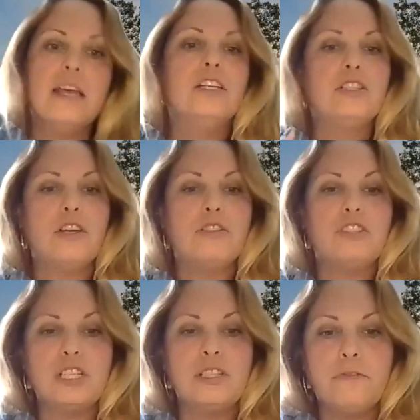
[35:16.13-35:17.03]
So
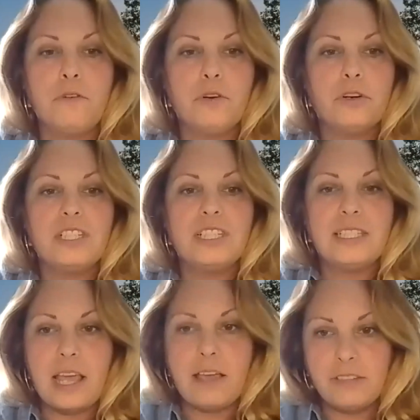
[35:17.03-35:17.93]
just for
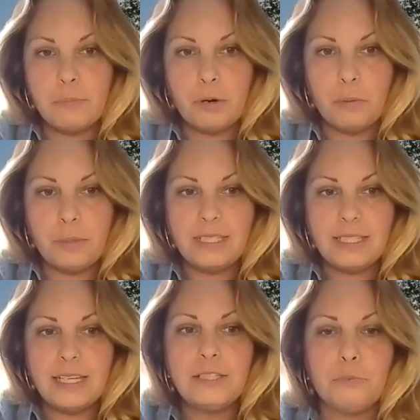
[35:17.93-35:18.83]
safety
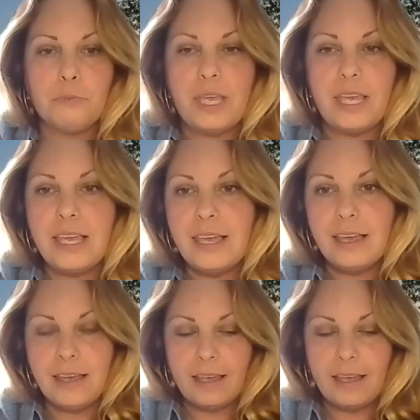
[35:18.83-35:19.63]
purposes, we